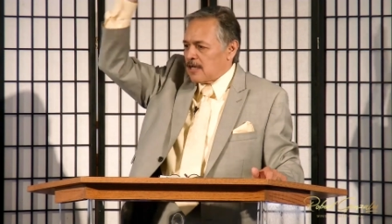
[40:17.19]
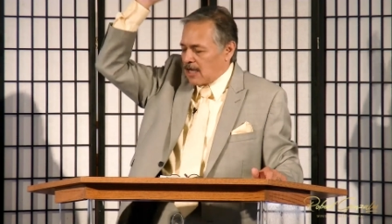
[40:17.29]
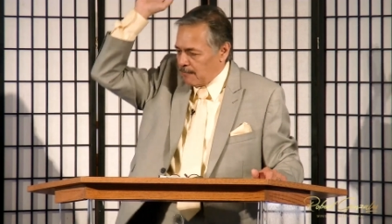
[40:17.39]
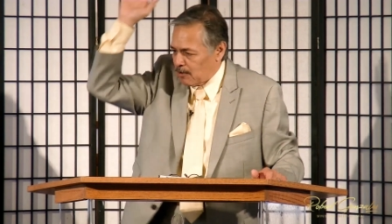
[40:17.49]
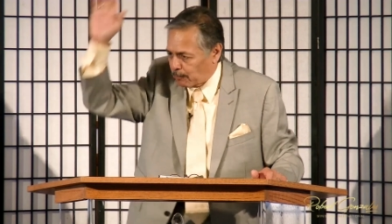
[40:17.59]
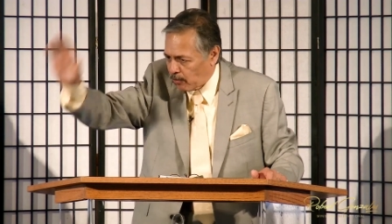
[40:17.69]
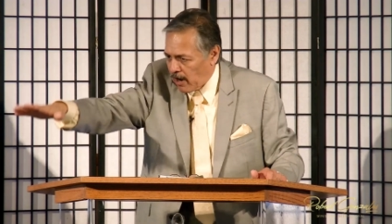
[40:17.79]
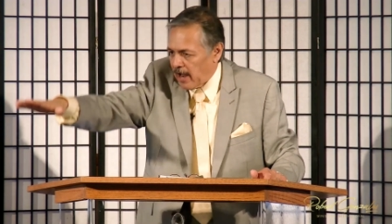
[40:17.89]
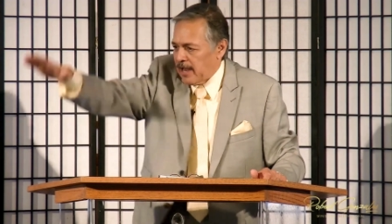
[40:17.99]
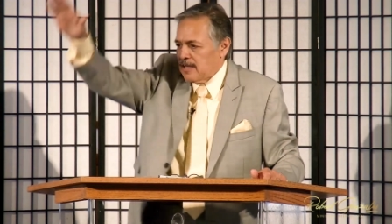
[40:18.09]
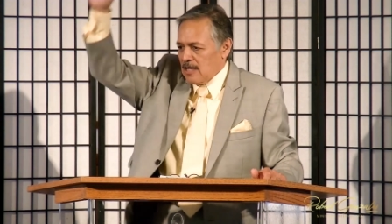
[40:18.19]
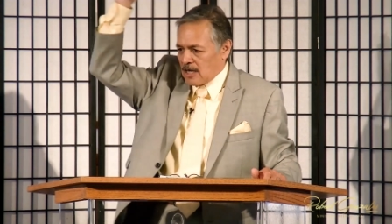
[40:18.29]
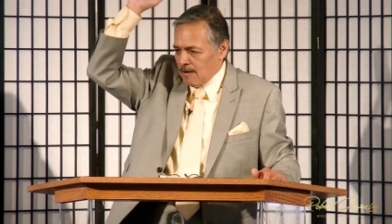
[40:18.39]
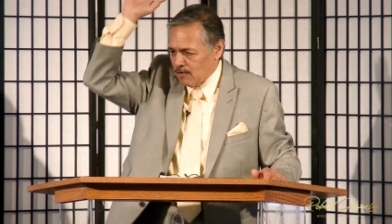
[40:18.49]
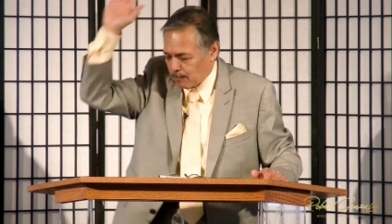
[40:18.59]
come to pray,
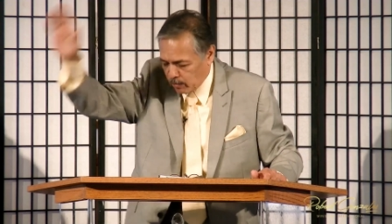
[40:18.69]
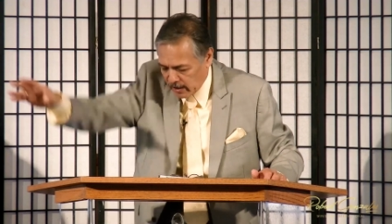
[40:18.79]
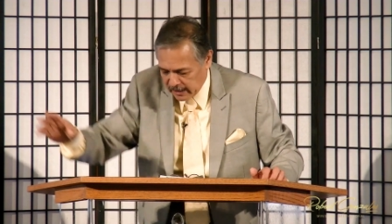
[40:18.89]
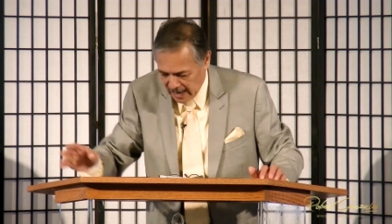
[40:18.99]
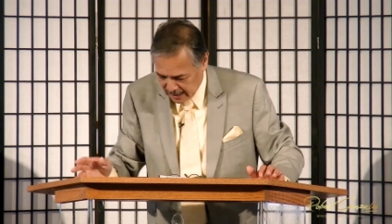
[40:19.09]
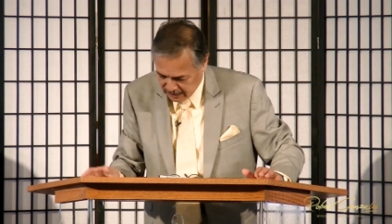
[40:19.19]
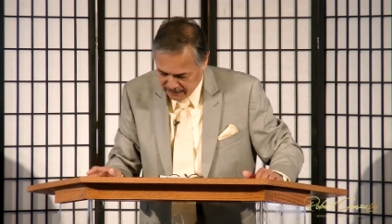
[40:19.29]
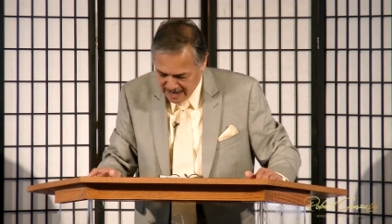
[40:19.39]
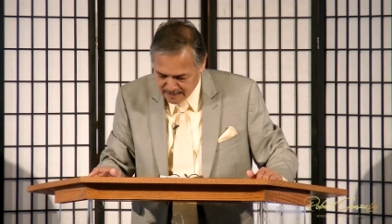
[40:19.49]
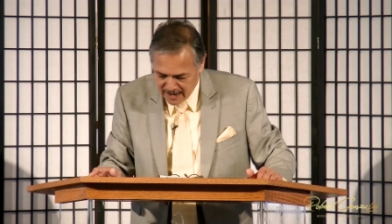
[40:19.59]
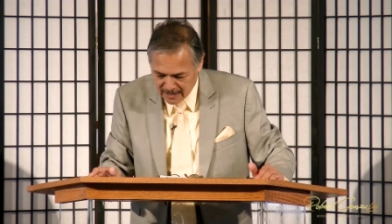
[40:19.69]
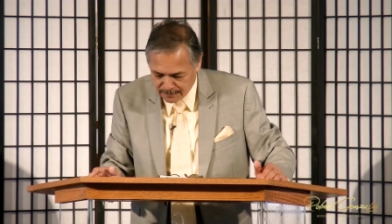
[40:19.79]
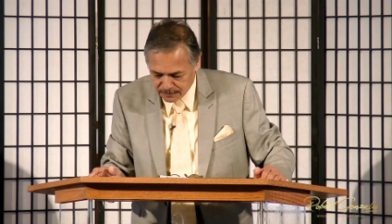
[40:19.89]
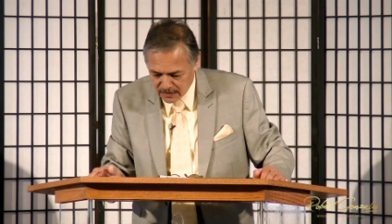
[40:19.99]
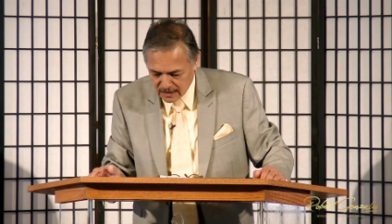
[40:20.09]
come to pray. Hallelujah. Amen.